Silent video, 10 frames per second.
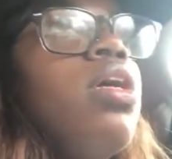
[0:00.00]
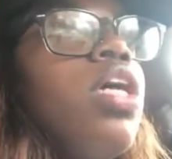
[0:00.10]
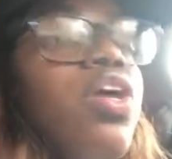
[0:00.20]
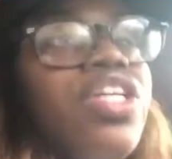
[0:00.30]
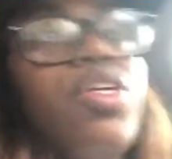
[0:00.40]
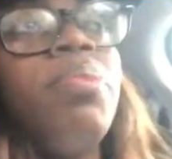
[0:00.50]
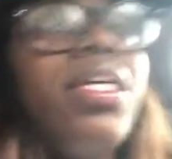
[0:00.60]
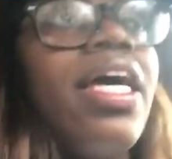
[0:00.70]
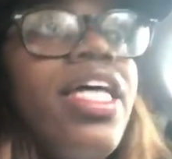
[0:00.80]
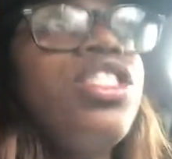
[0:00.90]
go to
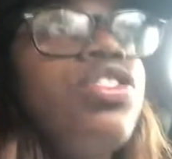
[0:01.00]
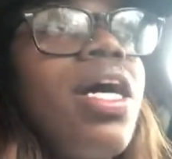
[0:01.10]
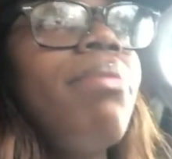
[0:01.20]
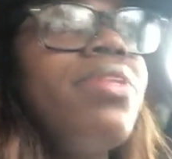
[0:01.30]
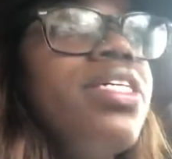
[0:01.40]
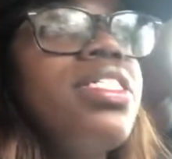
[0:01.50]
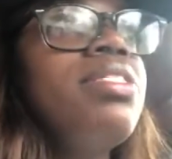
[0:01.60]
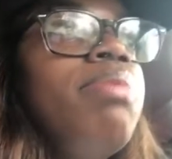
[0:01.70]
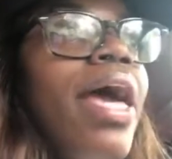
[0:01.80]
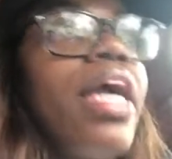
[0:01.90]
UPS, drop
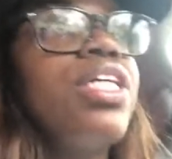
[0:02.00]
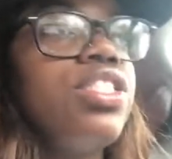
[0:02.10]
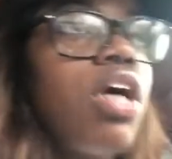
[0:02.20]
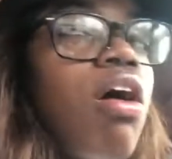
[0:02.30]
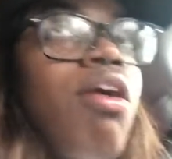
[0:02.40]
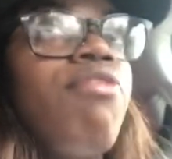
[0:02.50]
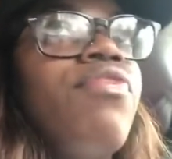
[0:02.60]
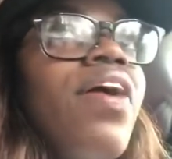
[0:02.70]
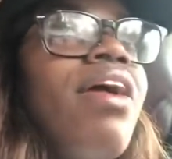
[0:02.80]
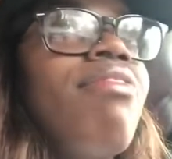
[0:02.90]
this package off,
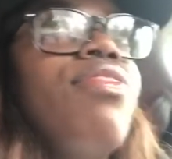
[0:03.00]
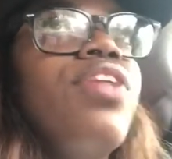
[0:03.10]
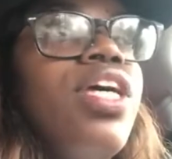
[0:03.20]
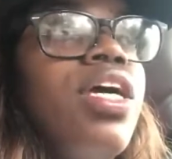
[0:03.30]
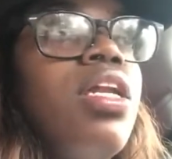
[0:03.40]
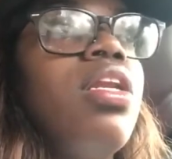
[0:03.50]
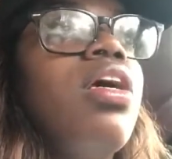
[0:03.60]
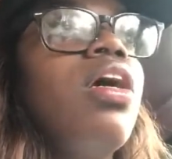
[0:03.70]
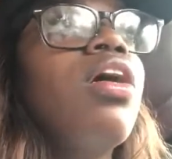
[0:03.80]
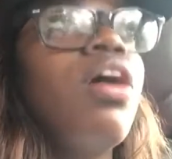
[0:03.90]
and then
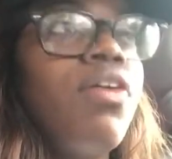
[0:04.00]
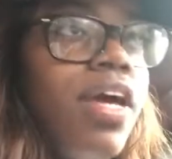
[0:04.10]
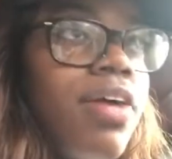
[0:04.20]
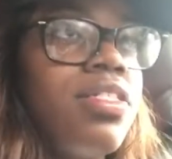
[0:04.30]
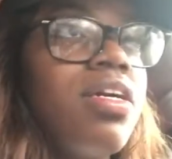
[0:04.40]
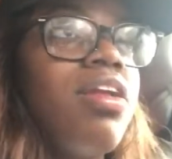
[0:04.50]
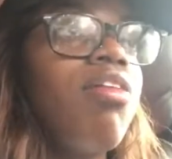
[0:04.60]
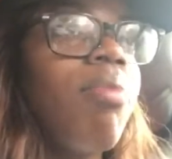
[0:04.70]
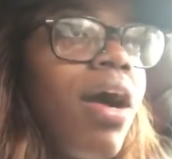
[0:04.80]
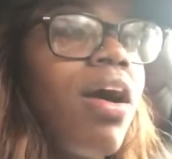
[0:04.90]
go down to
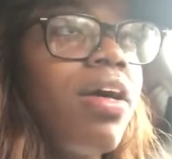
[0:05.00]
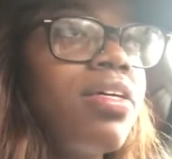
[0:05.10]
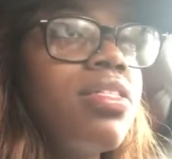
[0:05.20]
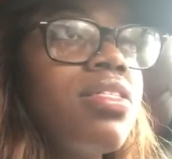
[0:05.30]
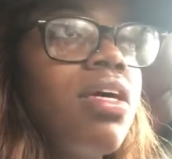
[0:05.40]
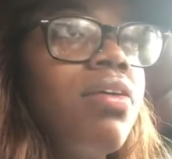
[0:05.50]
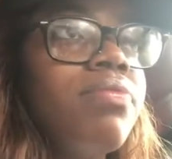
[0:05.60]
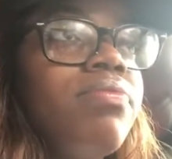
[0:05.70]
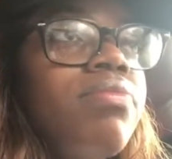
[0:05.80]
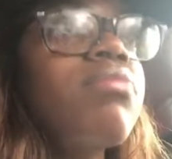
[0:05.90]
Enterprise.
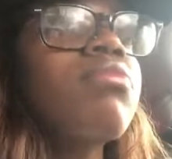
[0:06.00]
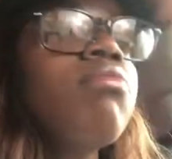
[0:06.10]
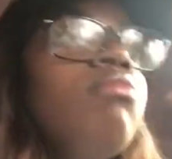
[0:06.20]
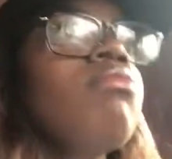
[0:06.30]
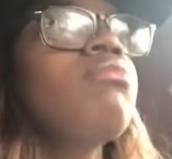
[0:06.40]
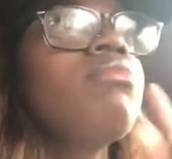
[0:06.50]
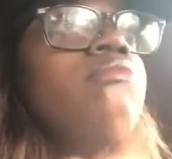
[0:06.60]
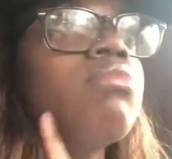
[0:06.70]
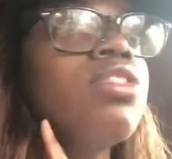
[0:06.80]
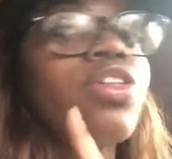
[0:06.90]

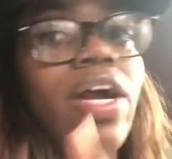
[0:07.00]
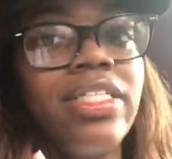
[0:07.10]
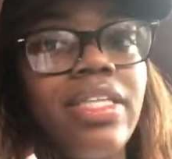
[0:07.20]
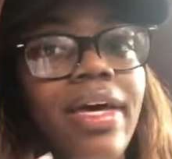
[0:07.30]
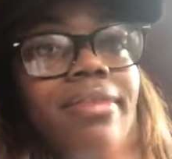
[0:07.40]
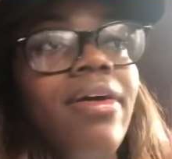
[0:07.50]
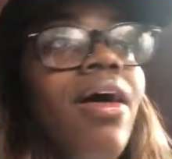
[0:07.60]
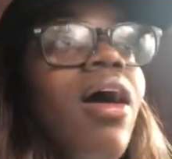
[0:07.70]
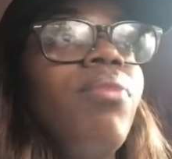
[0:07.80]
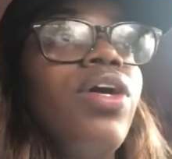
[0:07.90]
Scratch that.
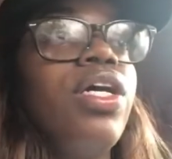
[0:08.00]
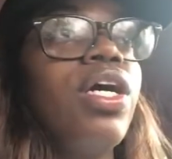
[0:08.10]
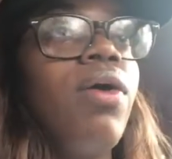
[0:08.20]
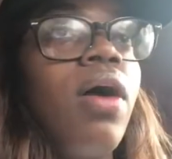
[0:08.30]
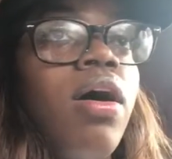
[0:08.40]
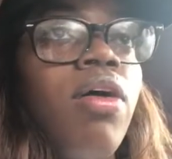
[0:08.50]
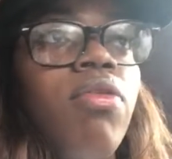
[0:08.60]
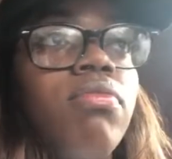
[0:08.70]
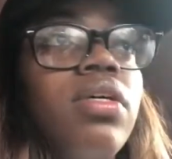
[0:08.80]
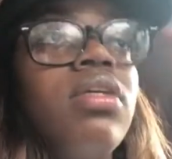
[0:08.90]
I'm gonna go
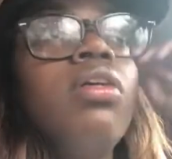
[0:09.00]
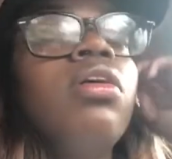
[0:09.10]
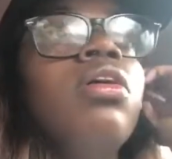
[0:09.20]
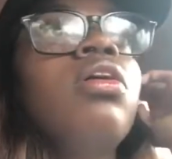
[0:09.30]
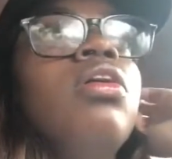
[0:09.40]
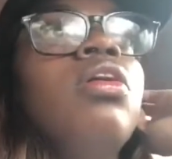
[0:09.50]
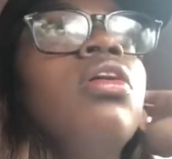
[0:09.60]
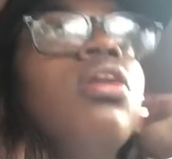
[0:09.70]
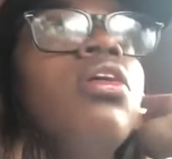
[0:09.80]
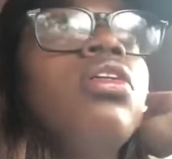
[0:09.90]
home,
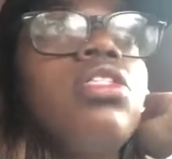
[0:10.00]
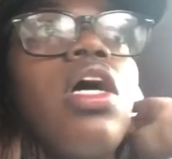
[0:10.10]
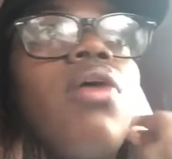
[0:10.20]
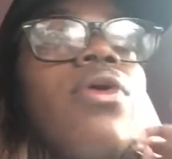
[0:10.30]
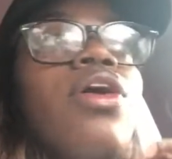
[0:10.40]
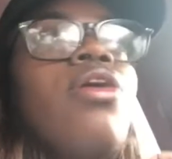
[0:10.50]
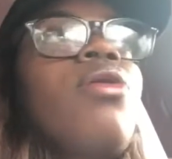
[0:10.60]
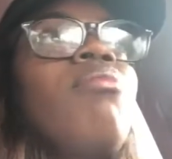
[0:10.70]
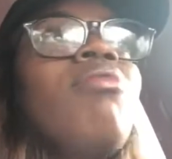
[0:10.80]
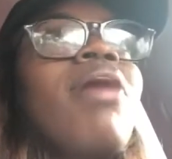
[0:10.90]
shower,
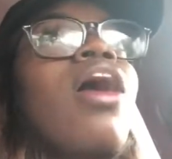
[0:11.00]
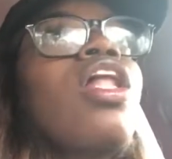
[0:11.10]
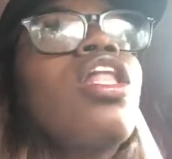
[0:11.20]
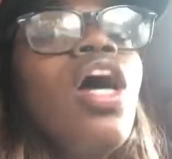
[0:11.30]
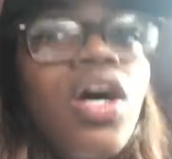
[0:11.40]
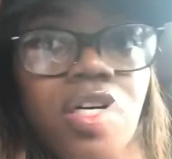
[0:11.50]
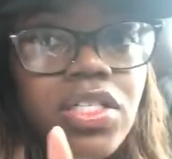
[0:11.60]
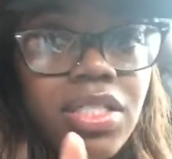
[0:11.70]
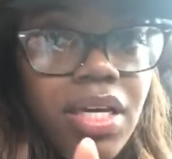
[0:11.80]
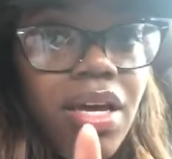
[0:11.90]
put my
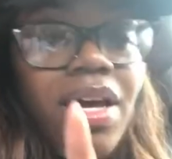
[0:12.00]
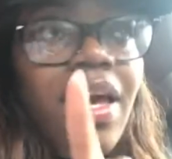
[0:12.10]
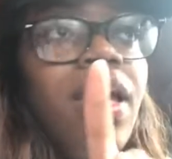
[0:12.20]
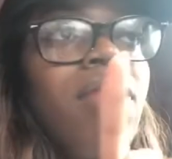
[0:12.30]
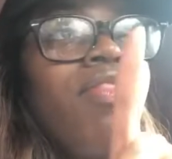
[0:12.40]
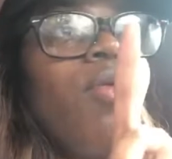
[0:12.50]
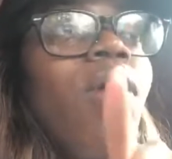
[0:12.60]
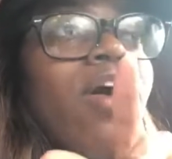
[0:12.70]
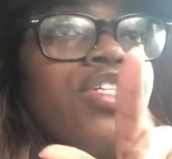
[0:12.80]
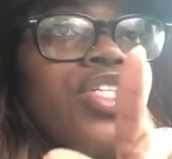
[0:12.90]
clothes in the
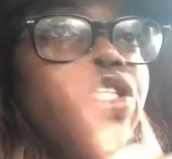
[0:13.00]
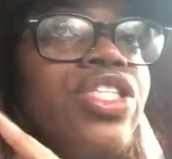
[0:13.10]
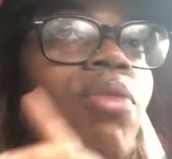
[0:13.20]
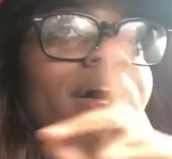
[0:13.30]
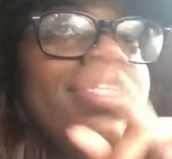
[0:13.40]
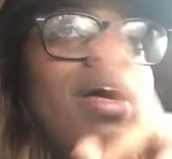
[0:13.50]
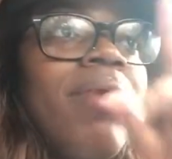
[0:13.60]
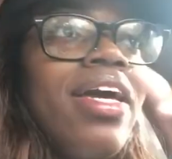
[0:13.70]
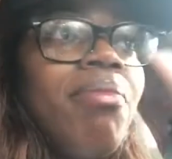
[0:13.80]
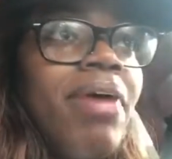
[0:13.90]
washer, so by the time
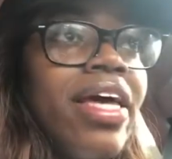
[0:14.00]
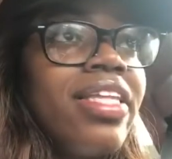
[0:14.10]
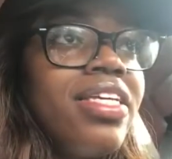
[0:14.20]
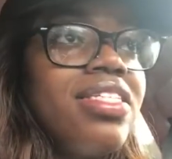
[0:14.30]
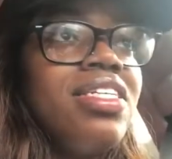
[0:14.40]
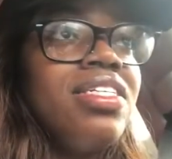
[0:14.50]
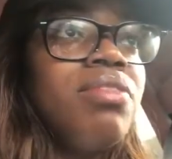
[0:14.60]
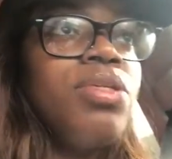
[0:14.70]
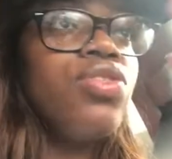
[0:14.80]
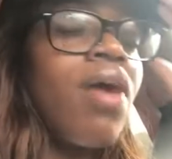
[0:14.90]
I get back, they just need to
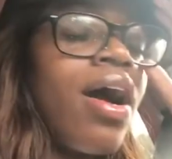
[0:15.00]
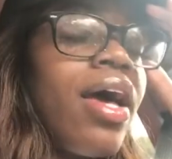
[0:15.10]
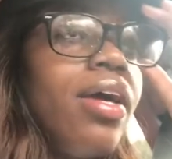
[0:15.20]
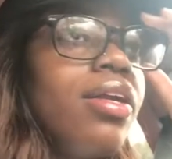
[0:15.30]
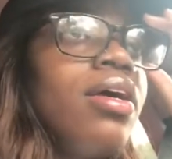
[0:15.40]
be dried.